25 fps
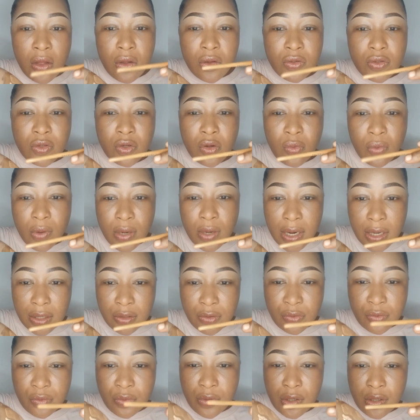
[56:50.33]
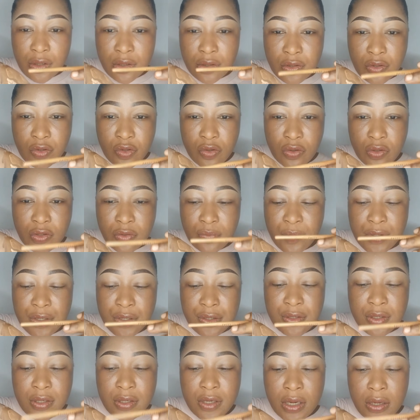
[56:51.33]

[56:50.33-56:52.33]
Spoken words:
So what I do is just mix it